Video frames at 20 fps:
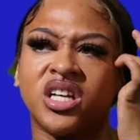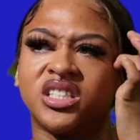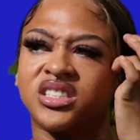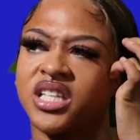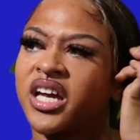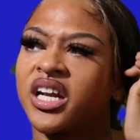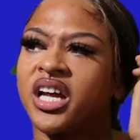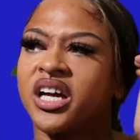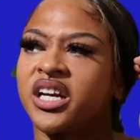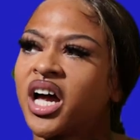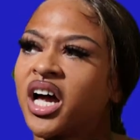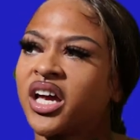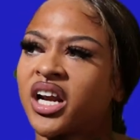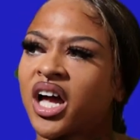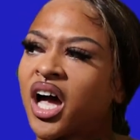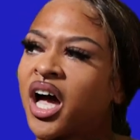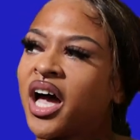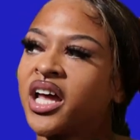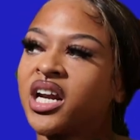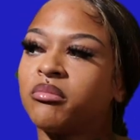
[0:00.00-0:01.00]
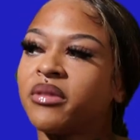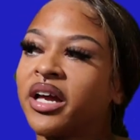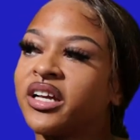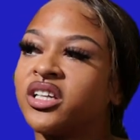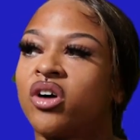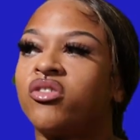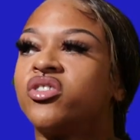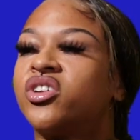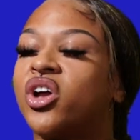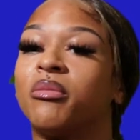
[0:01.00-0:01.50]
Da, da, da, da. And I'm like,
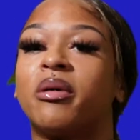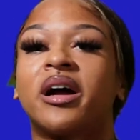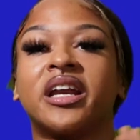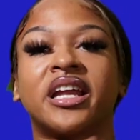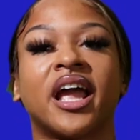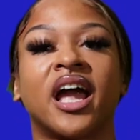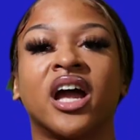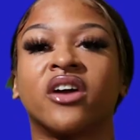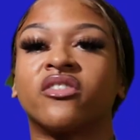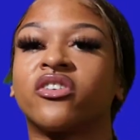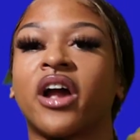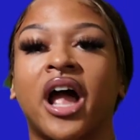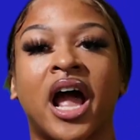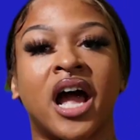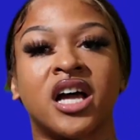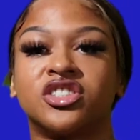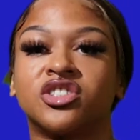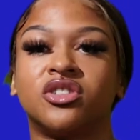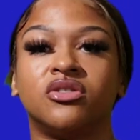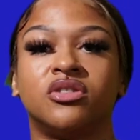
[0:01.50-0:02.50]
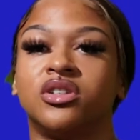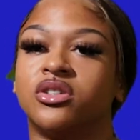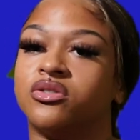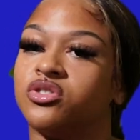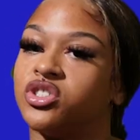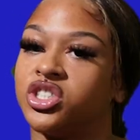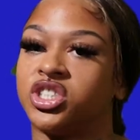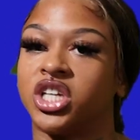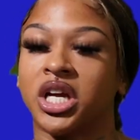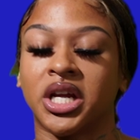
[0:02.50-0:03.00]
don't nobody ever ask you to do
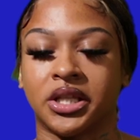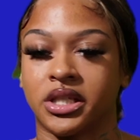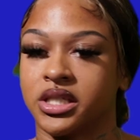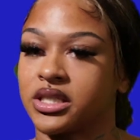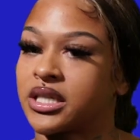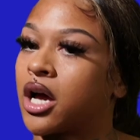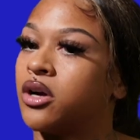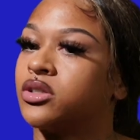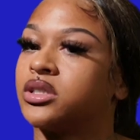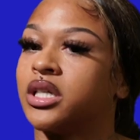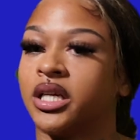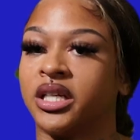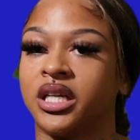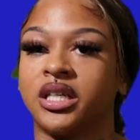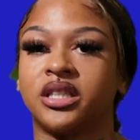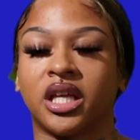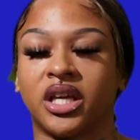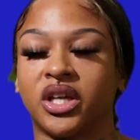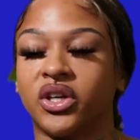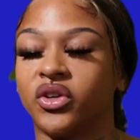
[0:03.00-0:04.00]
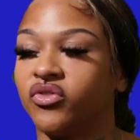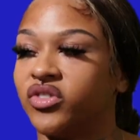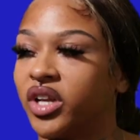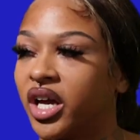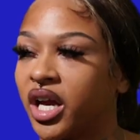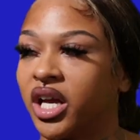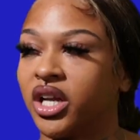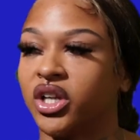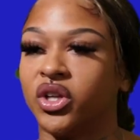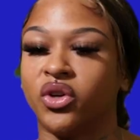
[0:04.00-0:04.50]
shit in this house. Anything you've
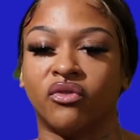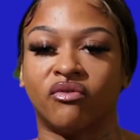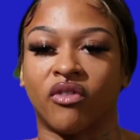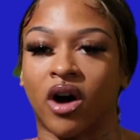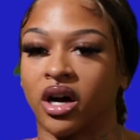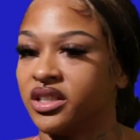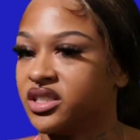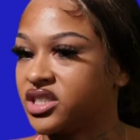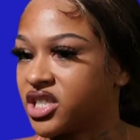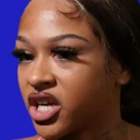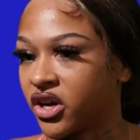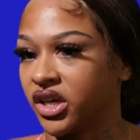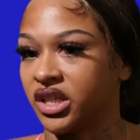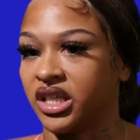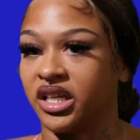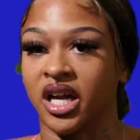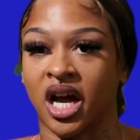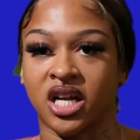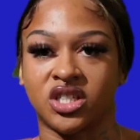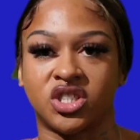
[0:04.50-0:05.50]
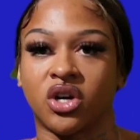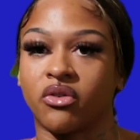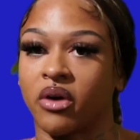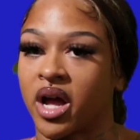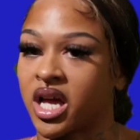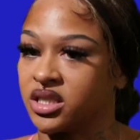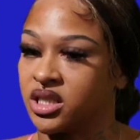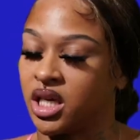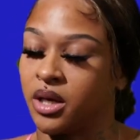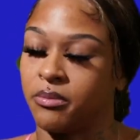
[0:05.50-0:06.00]
done, you voluntarily got your
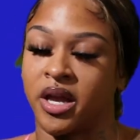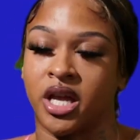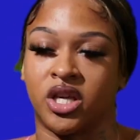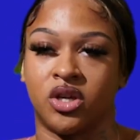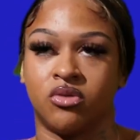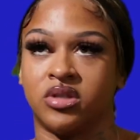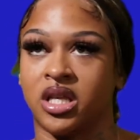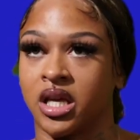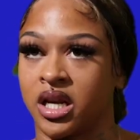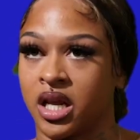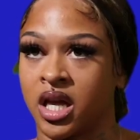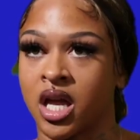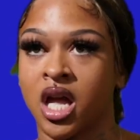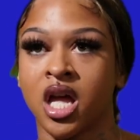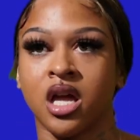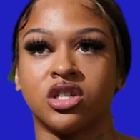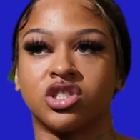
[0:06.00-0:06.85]
ass up and you did it.